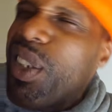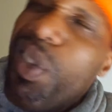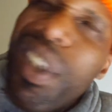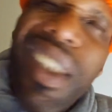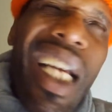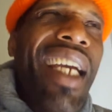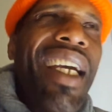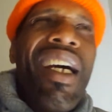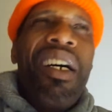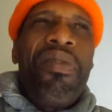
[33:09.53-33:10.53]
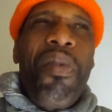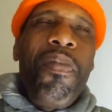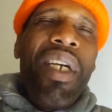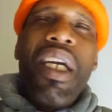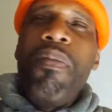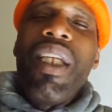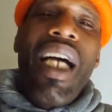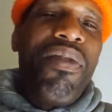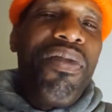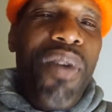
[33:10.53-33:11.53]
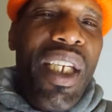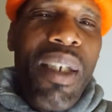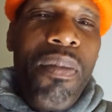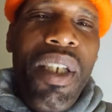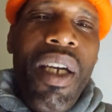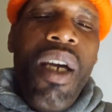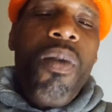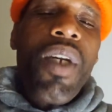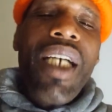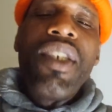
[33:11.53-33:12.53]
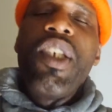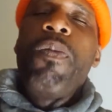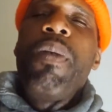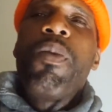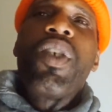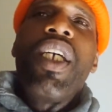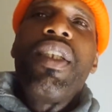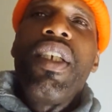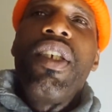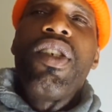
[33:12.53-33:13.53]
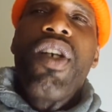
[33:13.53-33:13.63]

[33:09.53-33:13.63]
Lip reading: So it's like, for me, it'd be like funny to me when I see people take these